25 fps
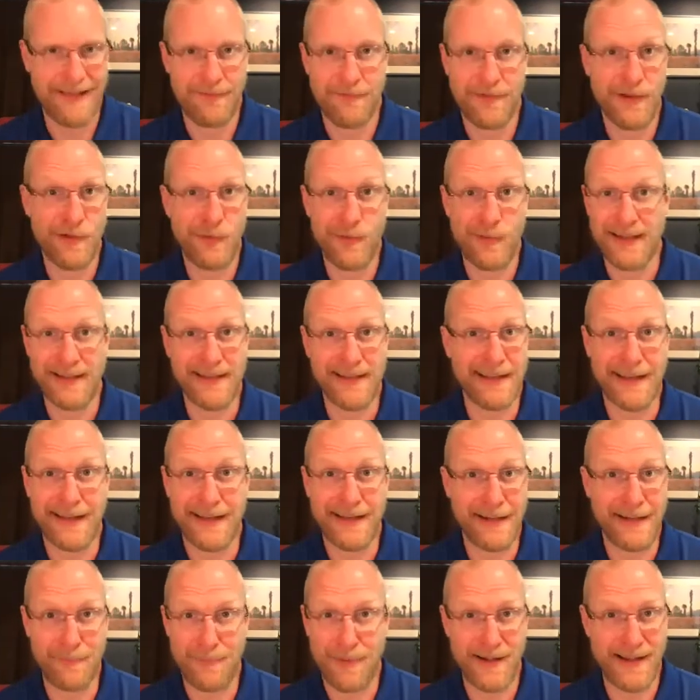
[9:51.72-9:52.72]
no idea
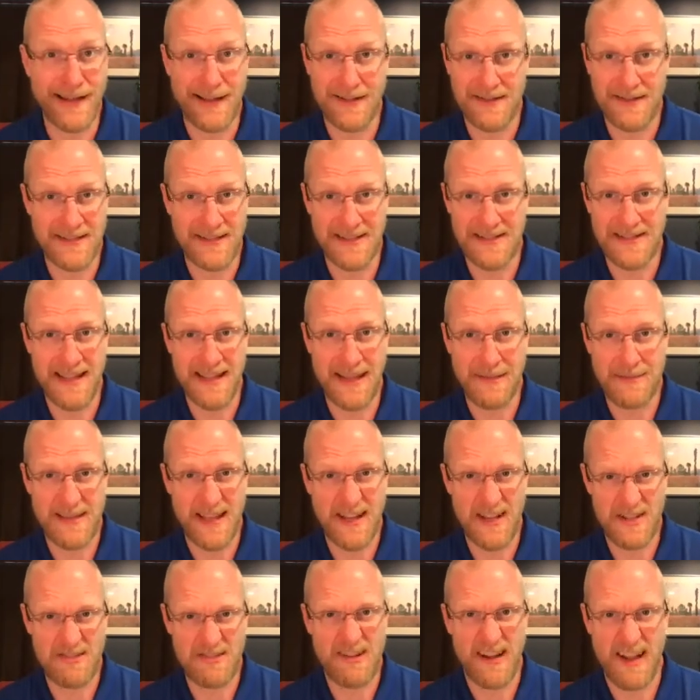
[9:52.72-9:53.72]
how to pronounce these names. I
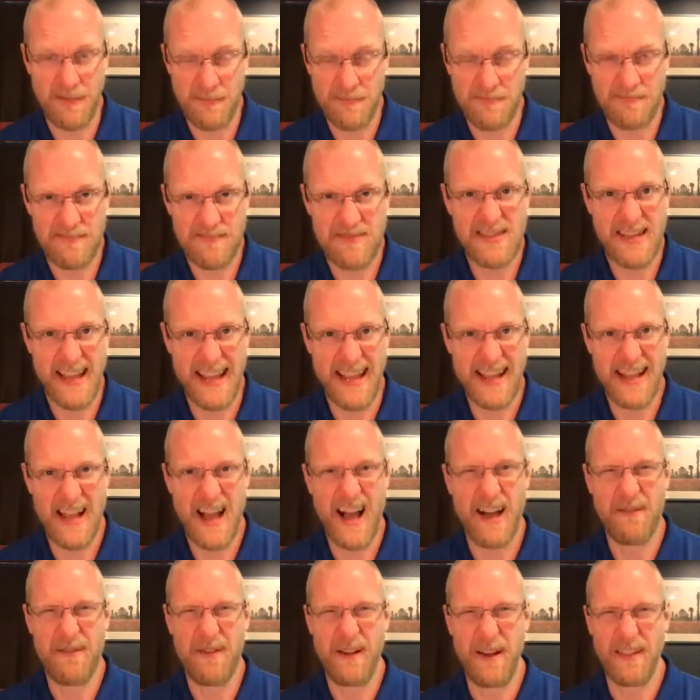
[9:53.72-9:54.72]
just try to say it
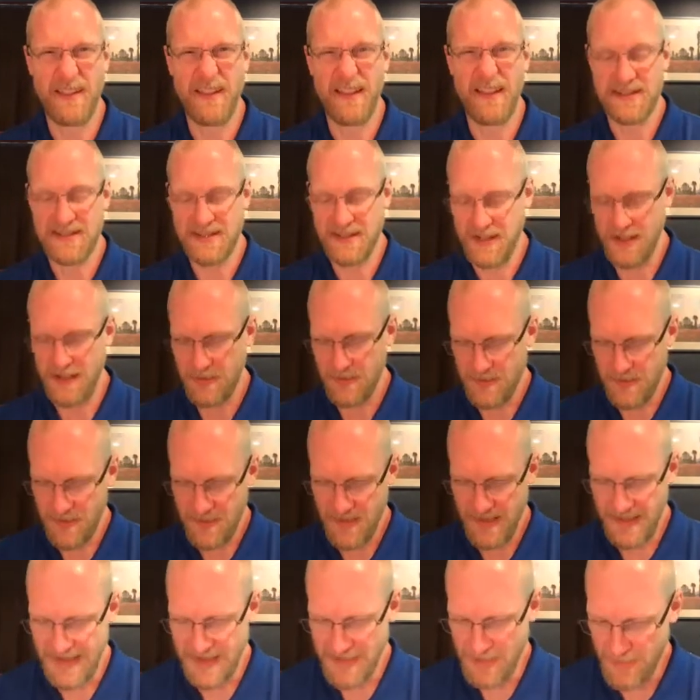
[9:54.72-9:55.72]
confidently so you
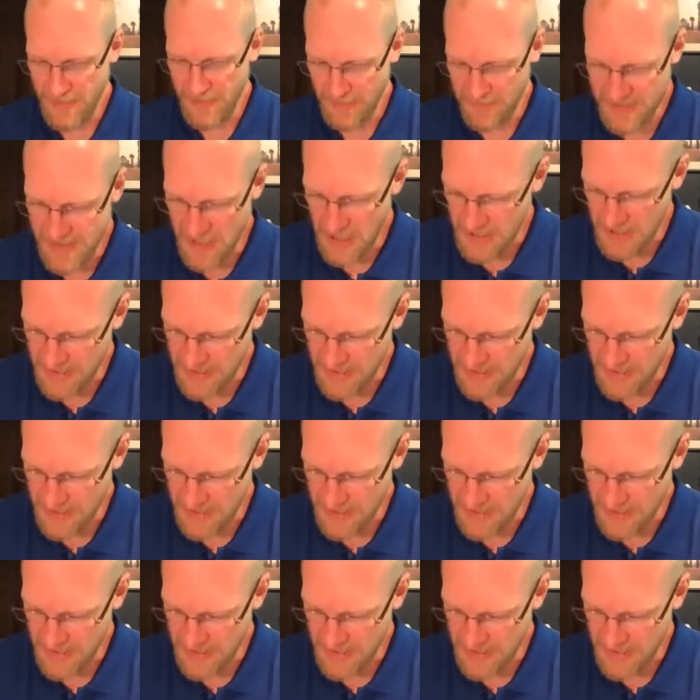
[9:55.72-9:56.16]
think I know what I'm talking